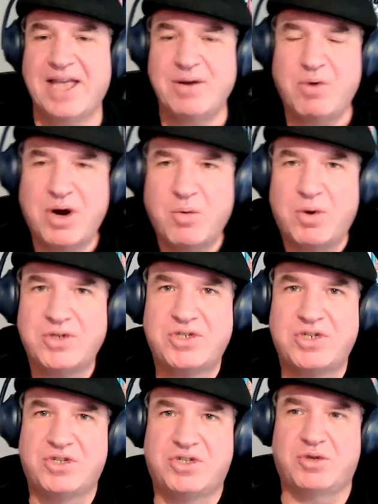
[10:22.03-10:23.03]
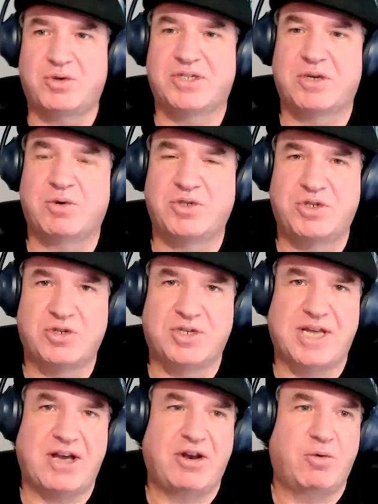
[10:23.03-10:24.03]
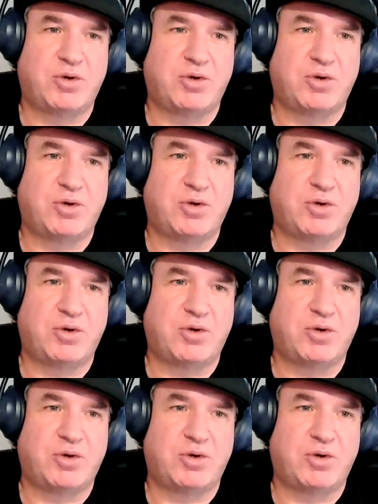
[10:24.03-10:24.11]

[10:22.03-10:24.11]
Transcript: then what I want you to do is I want you to go down.